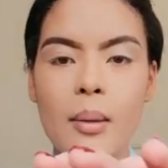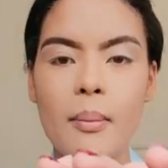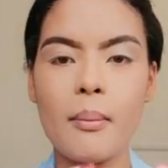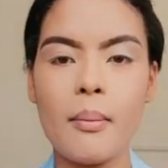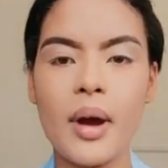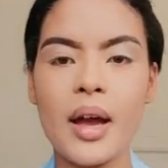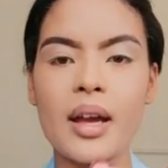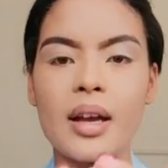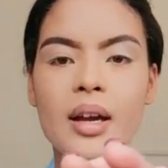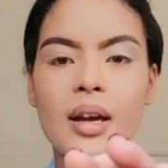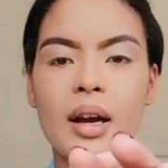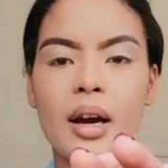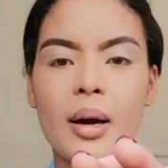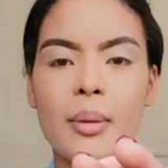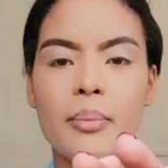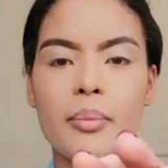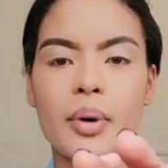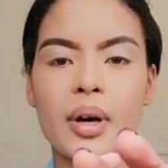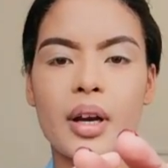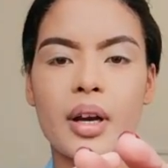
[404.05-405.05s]

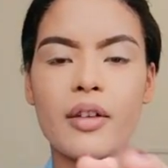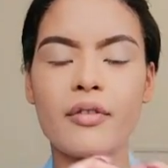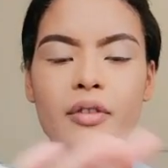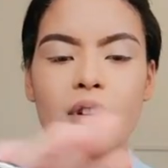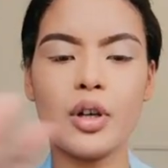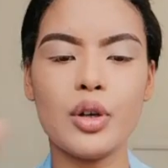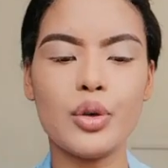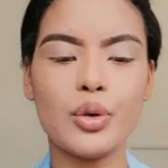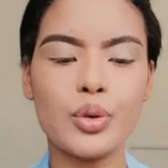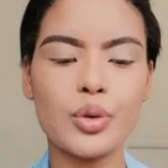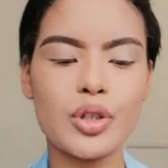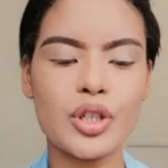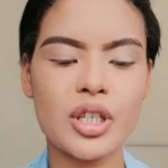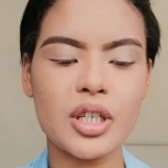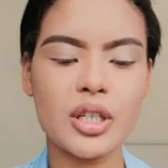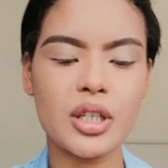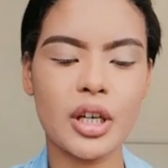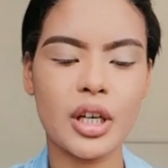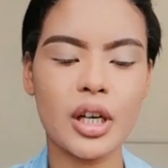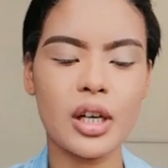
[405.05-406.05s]
Makeup
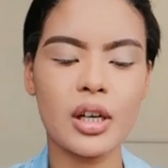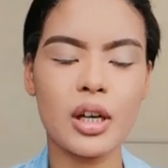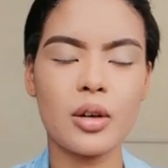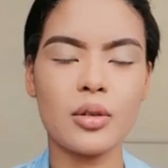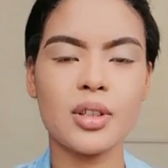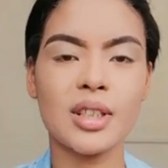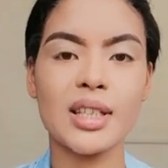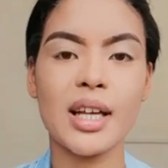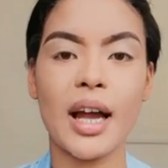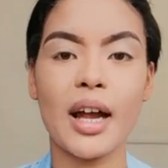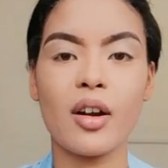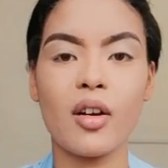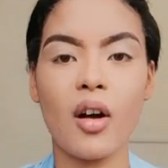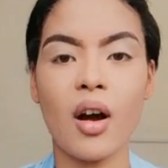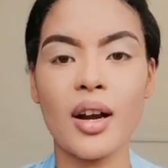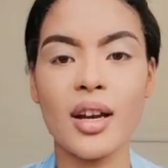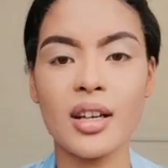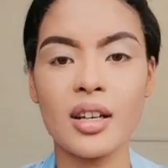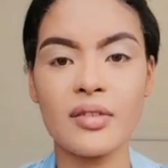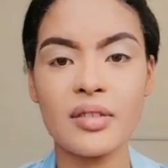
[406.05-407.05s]
Revolution Reloaded
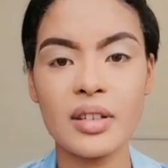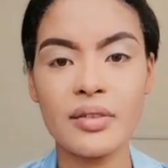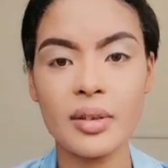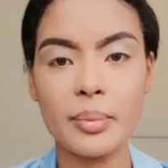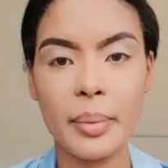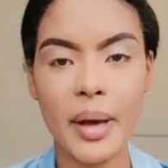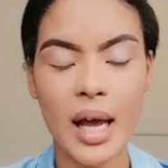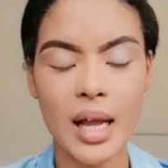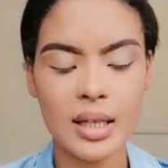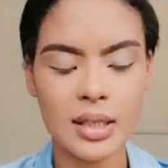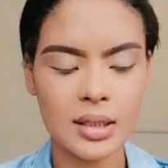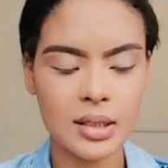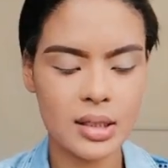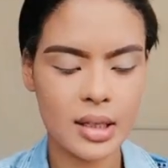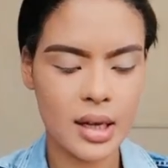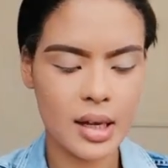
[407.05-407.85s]
Iconic Fever palette,